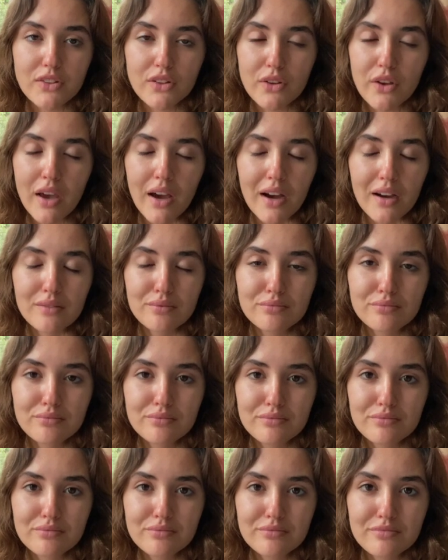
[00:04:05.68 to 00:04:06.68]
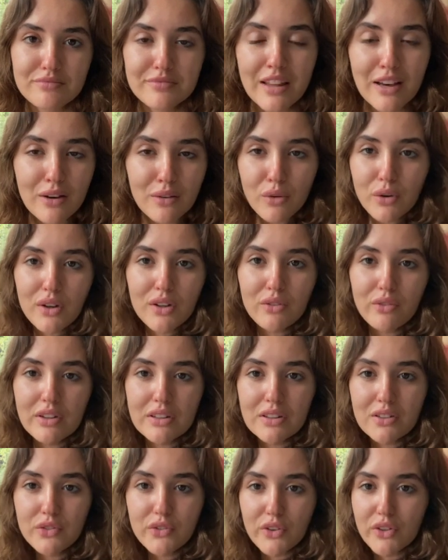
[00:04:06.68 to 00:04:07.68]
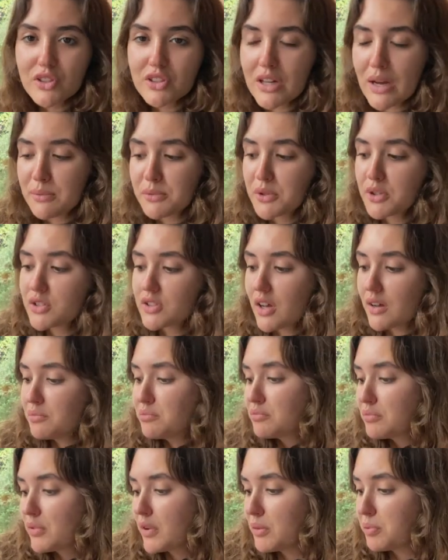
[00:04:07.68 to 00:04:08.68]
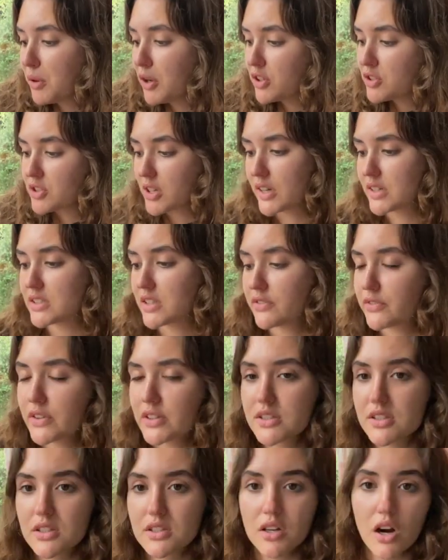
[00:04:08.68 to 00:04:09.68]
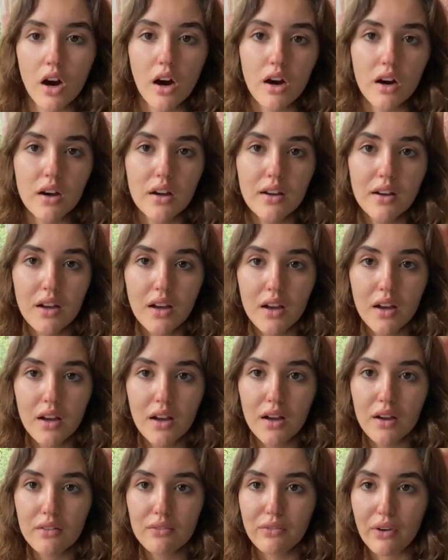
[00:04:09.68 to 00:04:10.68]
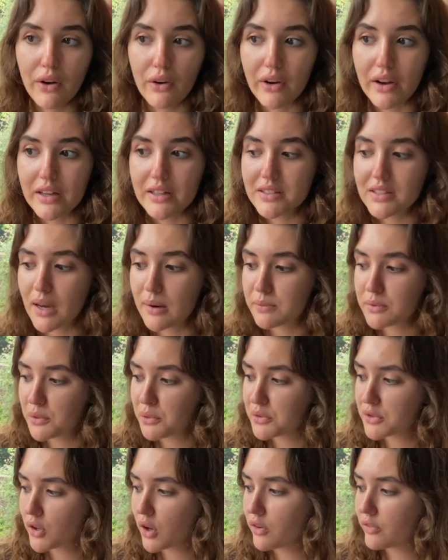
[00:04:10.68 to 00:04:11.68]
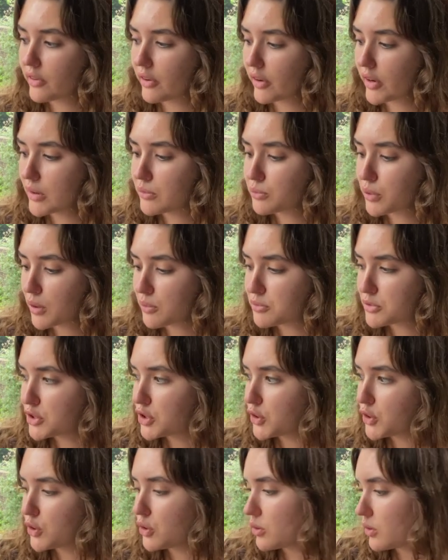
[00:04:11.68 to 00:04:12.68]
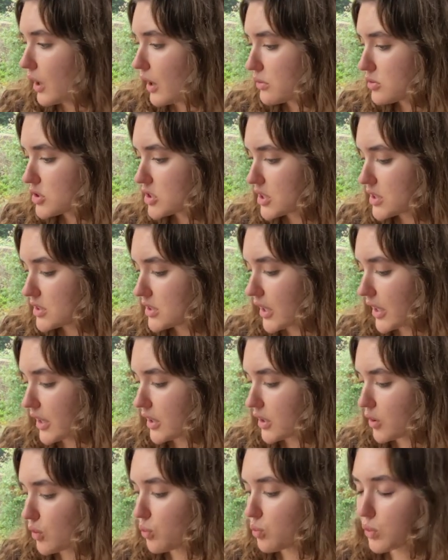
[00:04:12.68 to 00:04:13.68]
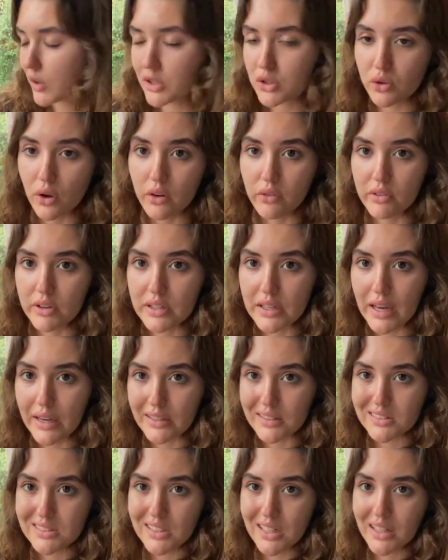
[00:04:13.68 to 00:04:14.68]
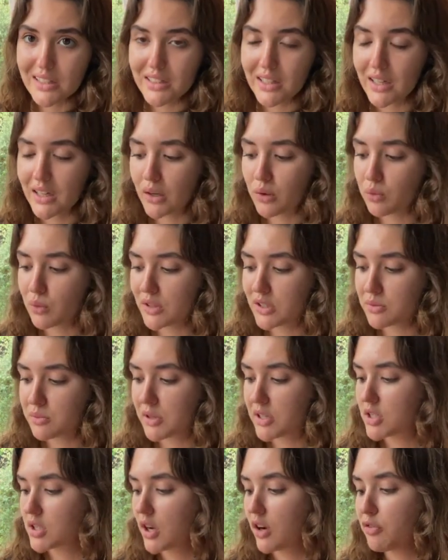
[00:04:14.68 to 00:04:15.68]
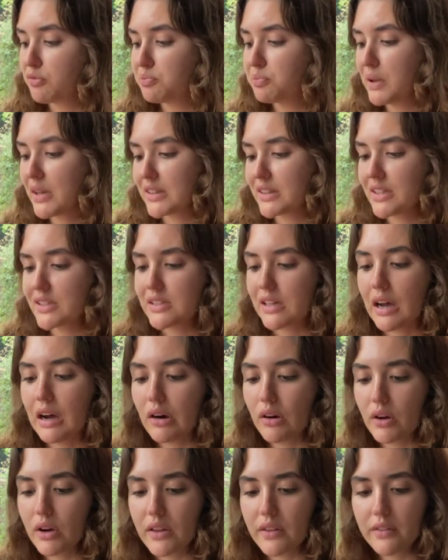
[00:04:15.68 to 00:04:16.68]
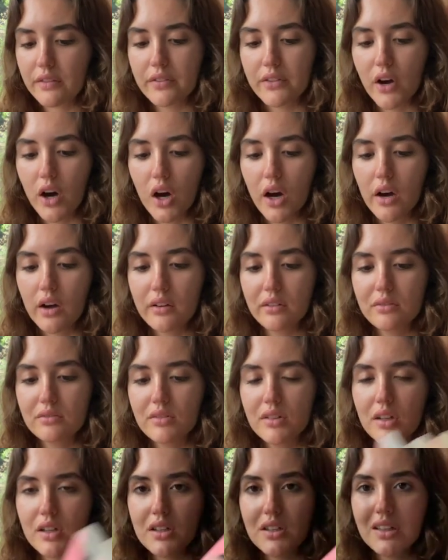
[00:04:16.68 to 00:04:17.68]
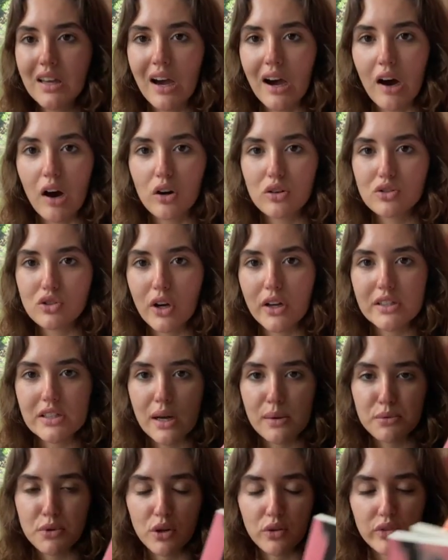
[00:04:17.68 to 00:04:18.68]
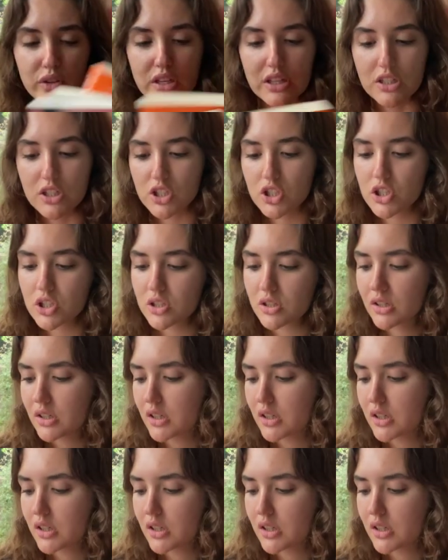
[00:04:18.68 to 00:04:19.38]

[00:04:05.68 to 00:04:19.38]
yeah. Now I'm going to read the first chapters. I apologize if this is not very in-depth. It was all very impromptu. I was just like, what do I read next? And then I went to my shelf, picked these out, and thought, yeah, I'll try a chapter of each.